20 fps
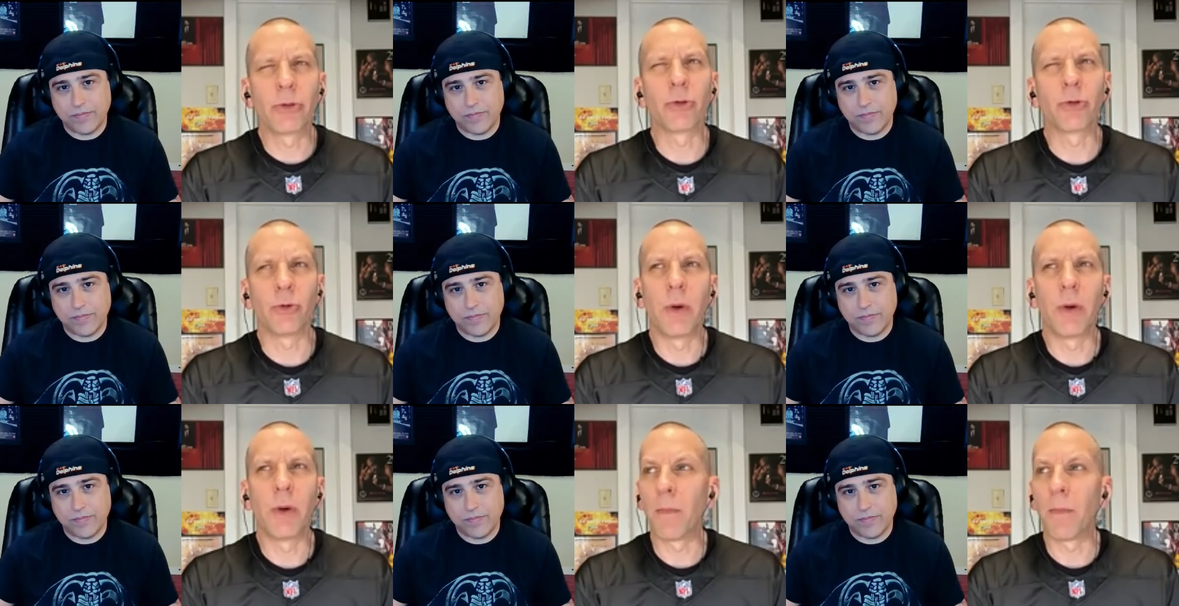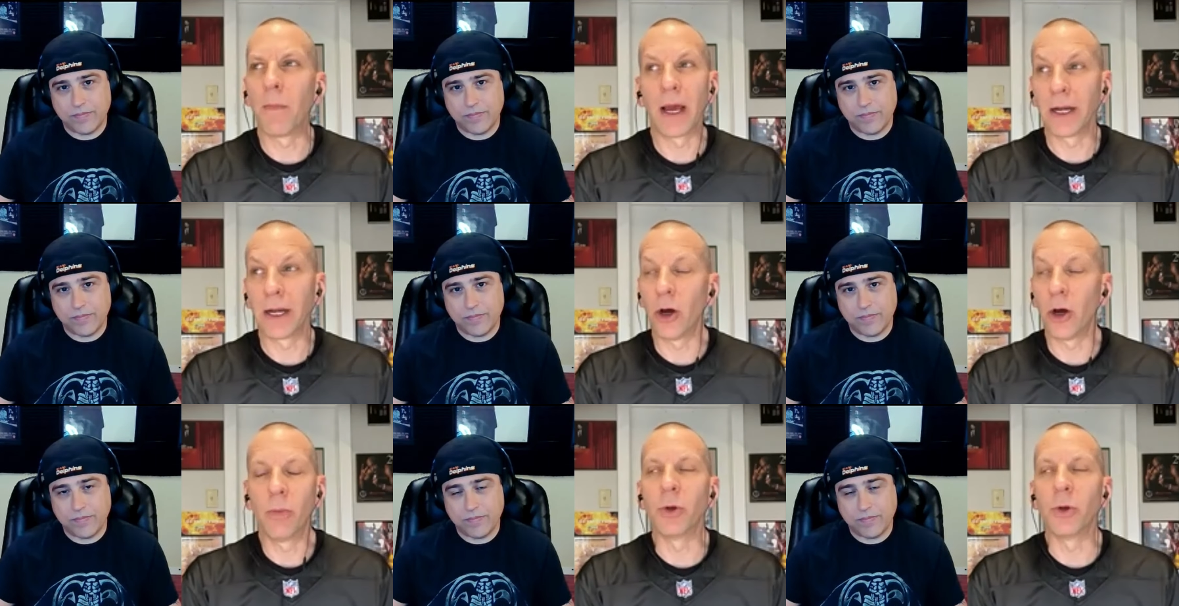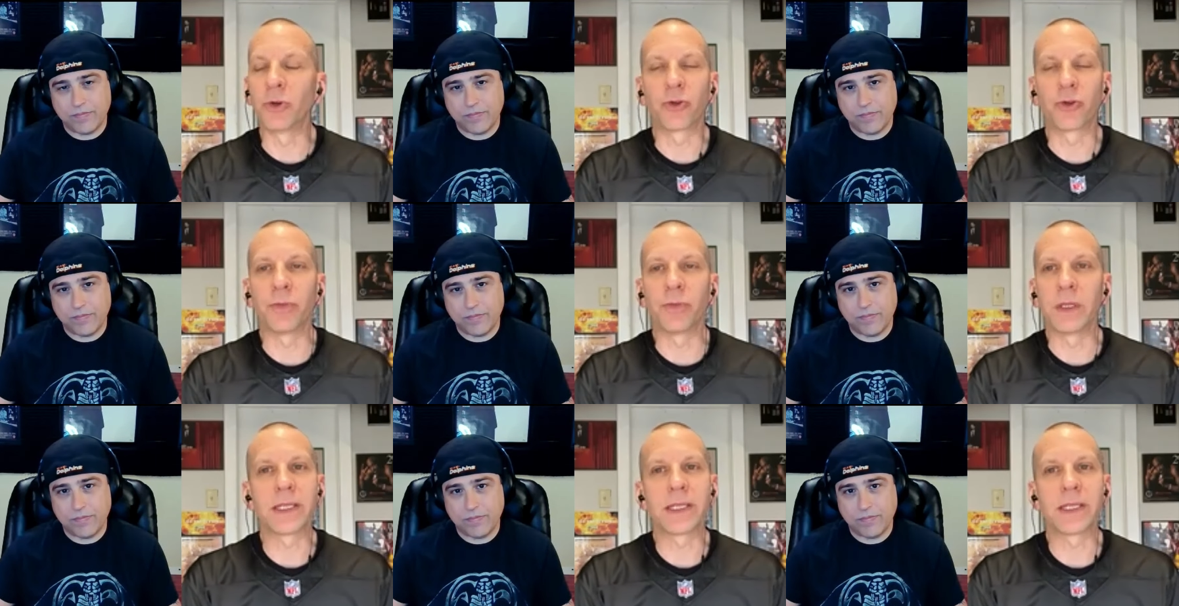Speaker 1: through my mind almost
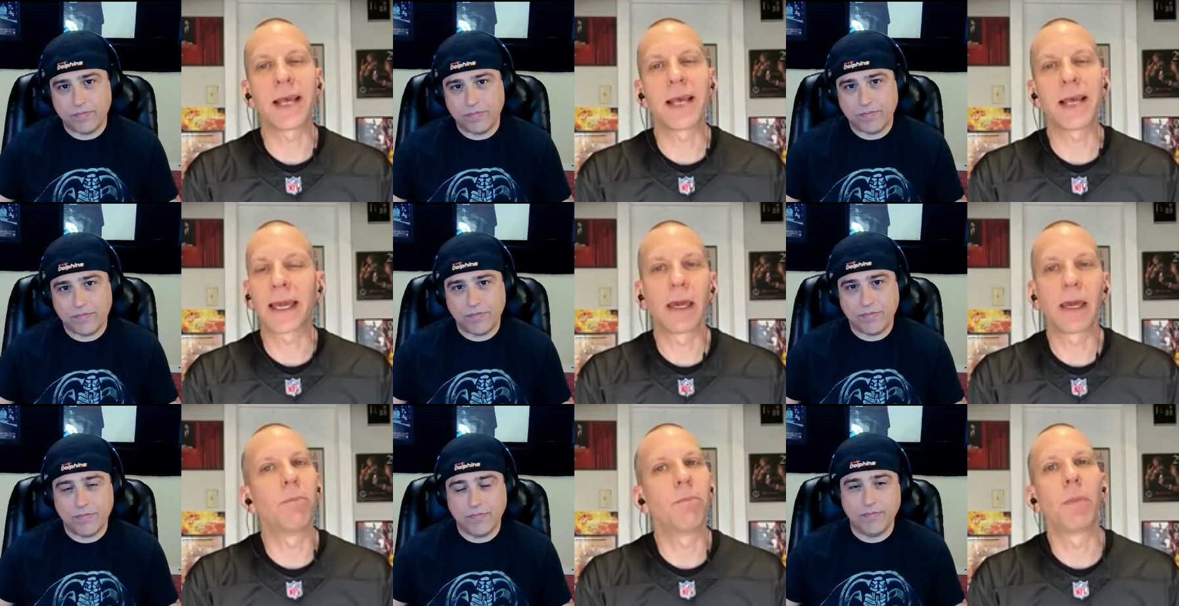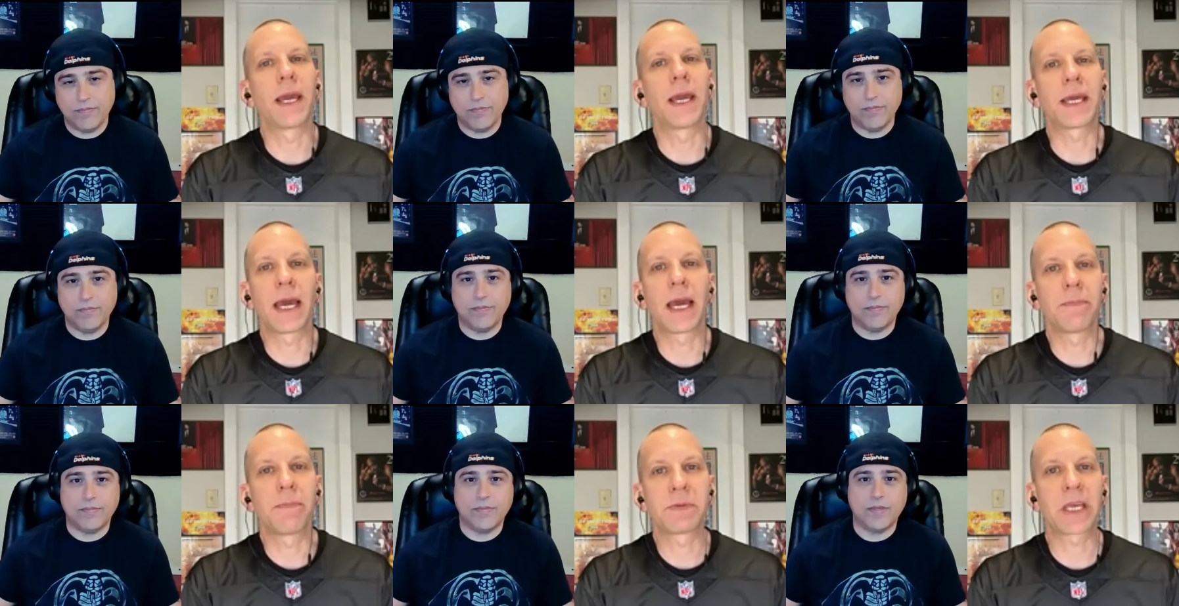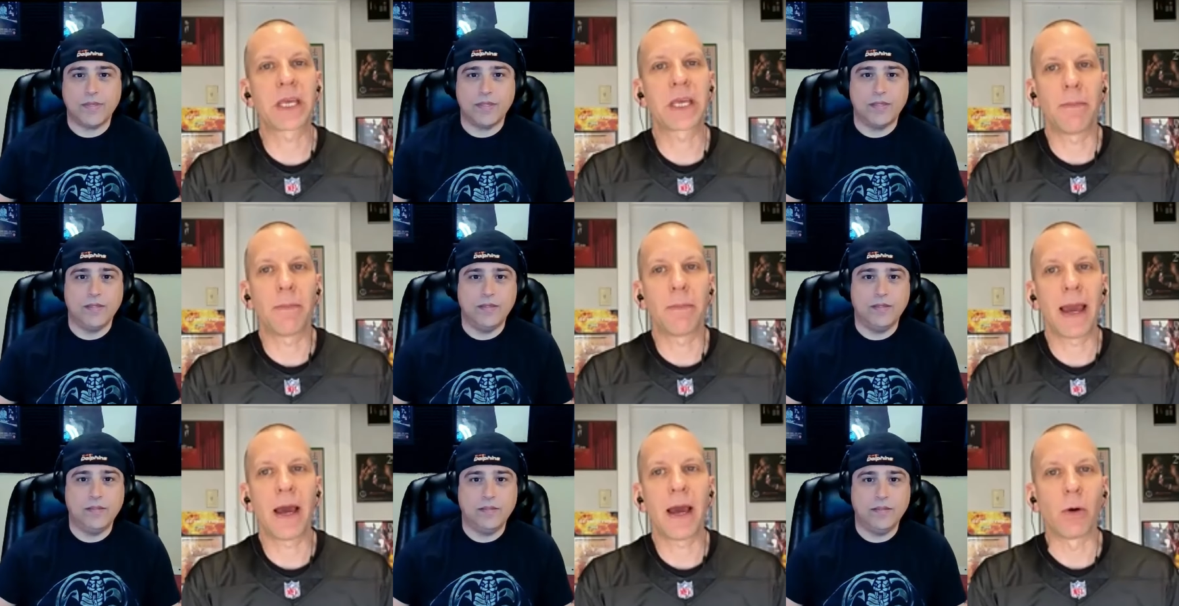from the second Mike Epps
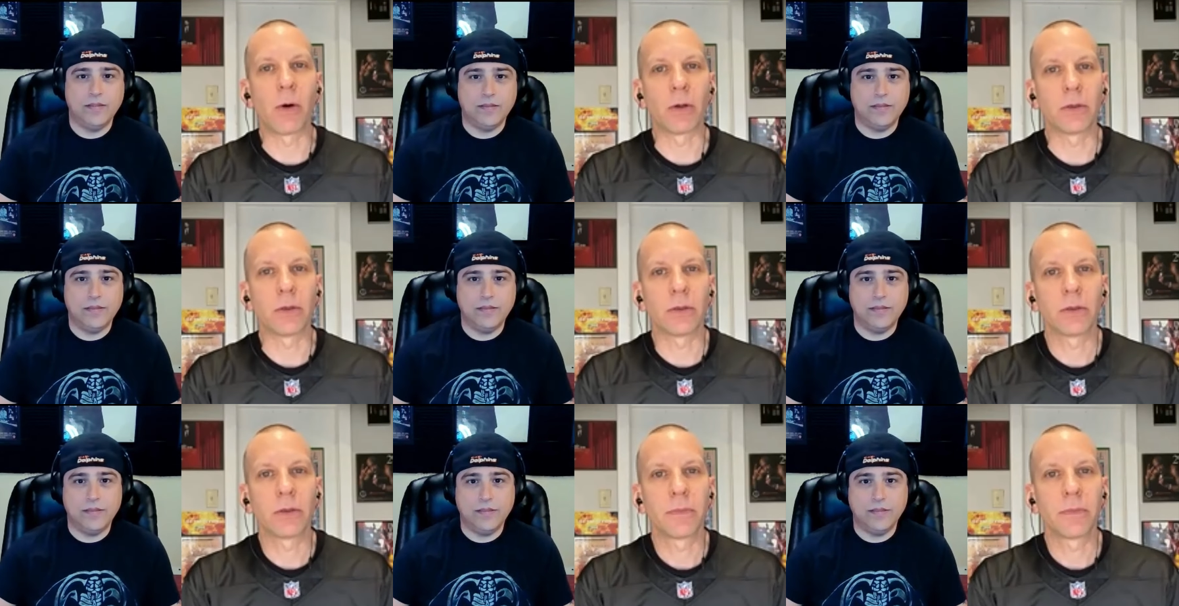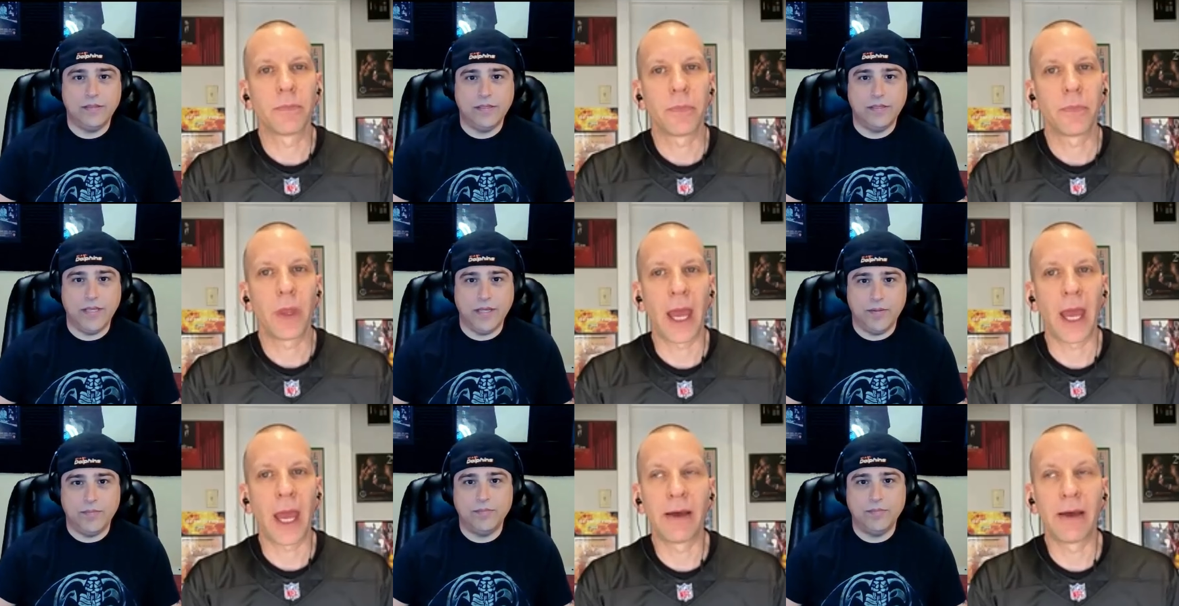came out, yeah.